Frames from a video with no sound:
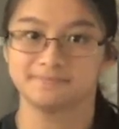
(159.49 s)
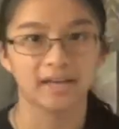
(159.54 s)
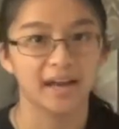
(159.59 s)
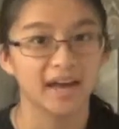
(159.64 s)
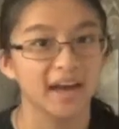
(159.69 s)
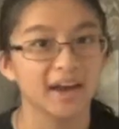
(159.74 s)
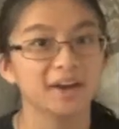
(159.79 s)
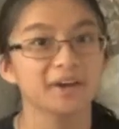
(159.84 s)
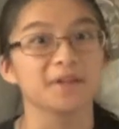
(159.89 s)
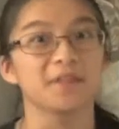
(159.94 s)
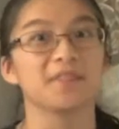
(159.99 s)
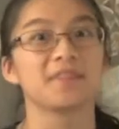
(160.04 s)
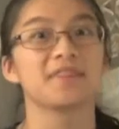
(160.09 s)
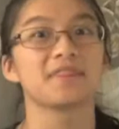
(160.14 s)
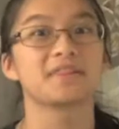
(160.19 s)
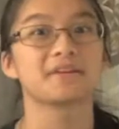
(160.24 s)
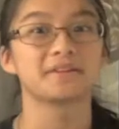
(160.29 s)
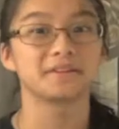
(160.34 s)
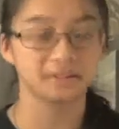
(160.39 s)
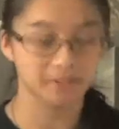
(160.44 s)

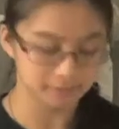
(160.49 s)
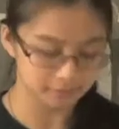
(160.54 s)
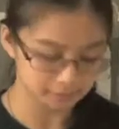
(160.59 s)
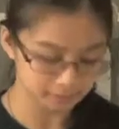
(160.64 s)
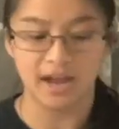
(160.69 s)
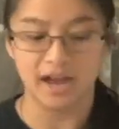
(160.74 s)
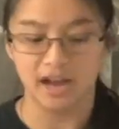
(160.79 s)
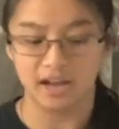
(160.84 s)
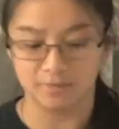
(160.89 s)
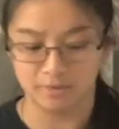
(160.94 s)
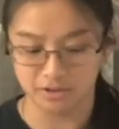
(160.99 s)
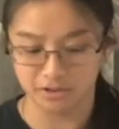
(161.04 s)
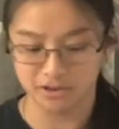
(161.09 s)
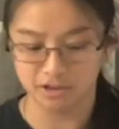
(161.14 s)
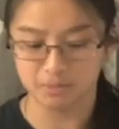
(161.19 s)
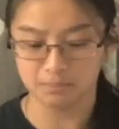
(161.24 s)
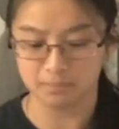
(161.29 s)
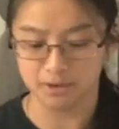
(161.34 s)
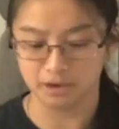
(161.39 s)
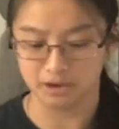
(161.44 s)
Health. I am
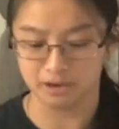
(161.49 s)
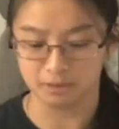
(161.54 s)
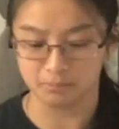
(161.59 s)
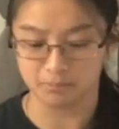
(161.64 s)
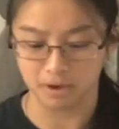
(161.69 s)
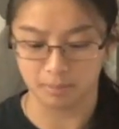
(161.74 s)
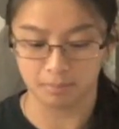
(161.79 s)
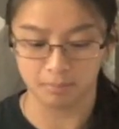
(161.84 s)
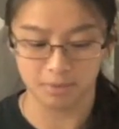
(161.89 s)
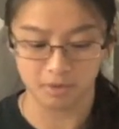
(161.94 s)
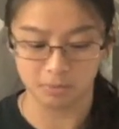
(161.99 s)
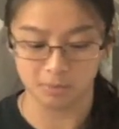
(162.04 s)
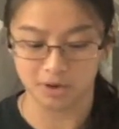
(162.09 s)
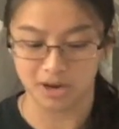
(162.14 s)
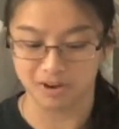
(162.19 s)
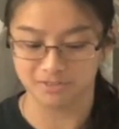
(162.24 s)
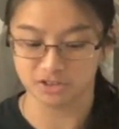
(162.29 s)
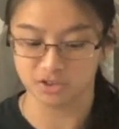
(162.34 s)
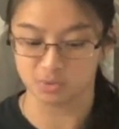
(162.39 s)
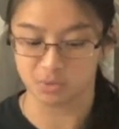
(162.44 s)
hearing impaired and probably
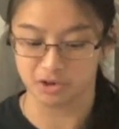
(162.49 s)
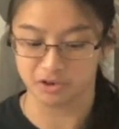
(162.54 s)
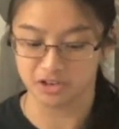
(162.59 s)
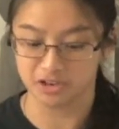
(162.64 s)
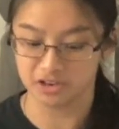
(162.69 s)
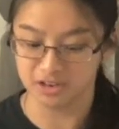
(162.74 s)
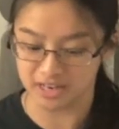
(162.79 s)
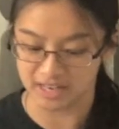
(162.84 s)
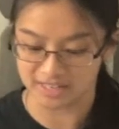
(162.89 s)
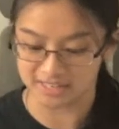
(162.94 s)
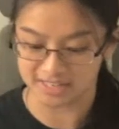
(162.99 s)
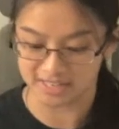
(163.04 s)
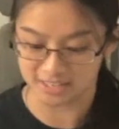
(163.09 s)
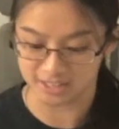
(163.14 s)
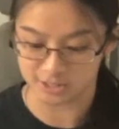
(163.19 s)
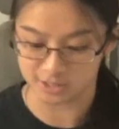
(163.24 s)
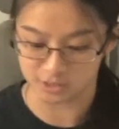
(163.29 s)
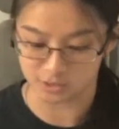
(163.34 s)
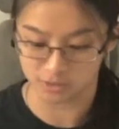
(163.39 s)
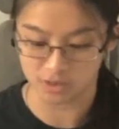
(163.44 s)
will have to wear hearing aids
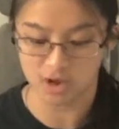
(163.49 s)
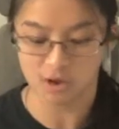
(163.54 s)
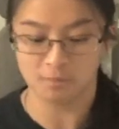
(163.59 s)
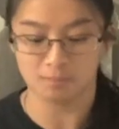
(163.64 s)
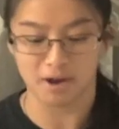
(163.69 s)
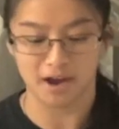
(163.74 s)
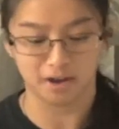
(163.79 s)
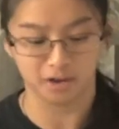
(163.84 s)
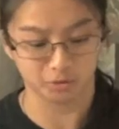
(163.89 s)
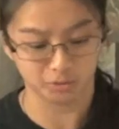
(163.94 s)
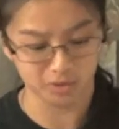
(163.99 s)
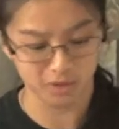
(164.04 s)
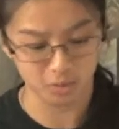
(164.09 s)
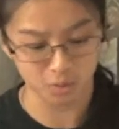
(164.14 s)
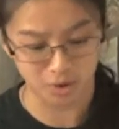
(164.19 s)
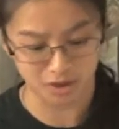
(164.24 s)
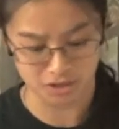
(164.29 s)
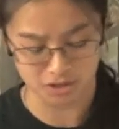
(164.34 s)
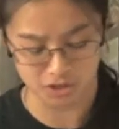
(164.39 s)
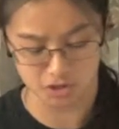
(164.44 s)
again soon, but I don't really
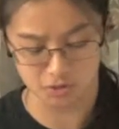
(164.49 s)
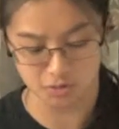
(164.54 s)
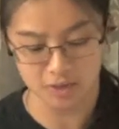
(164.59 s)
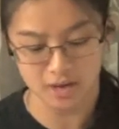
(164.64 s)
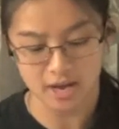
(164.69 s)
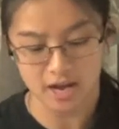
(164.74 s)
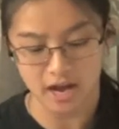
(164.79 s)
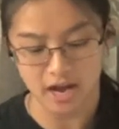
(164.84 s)
want to.